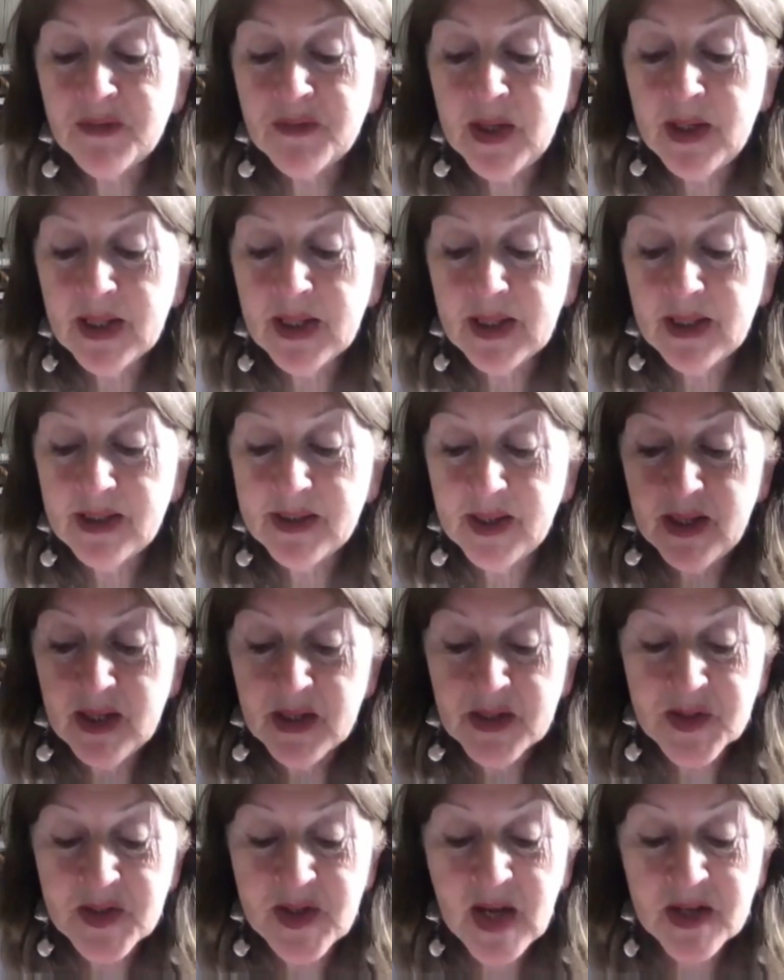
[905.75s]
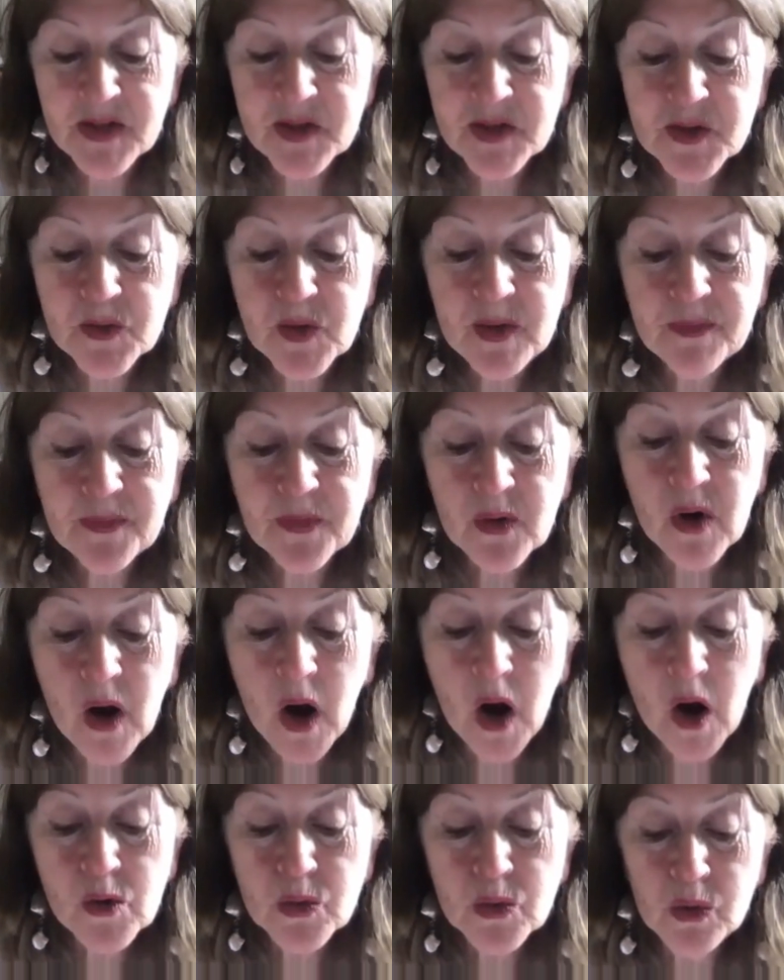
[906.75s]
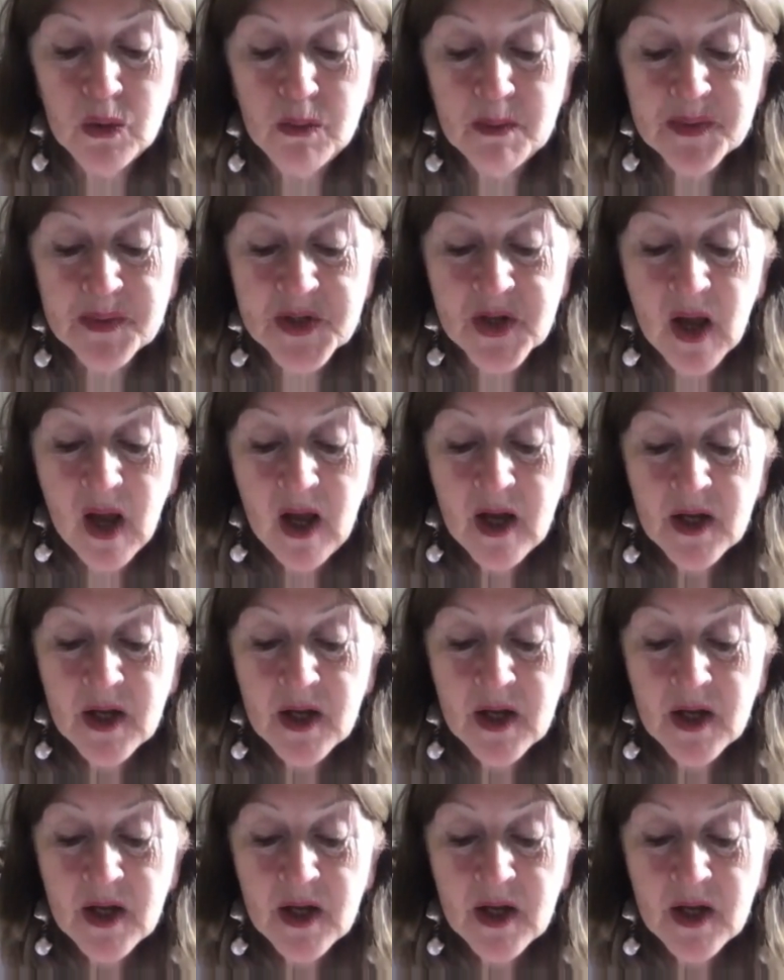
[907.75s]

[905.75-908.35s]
the little things necessary for our rooms,